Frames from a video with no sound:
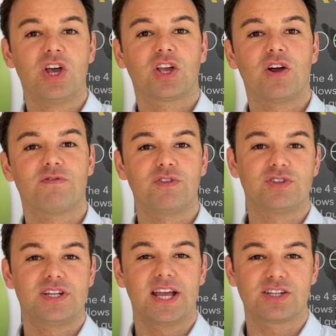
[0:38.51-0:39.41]
going through
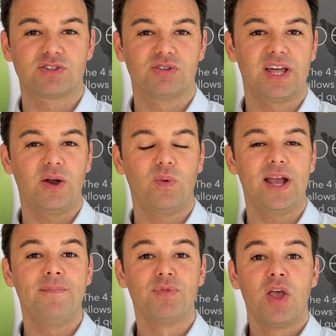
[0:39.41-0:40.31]
to next door that
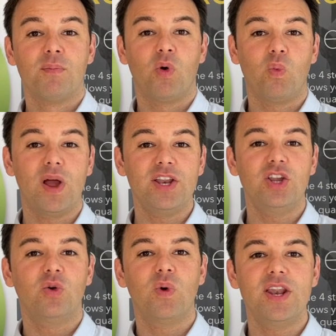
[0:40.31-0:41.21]
way. But
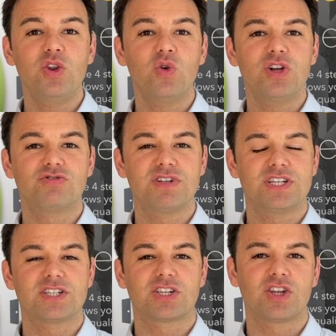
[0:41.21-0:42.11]
when, when noise
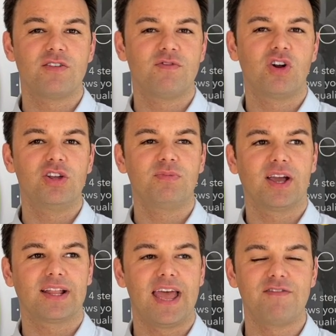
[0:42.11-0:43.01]
reaches a certain volume,
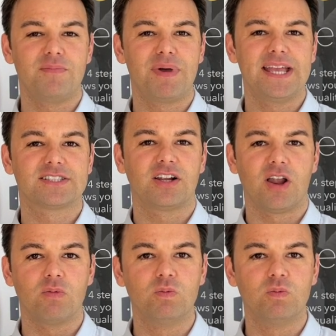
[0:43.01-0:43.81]
like heavy bass, like that,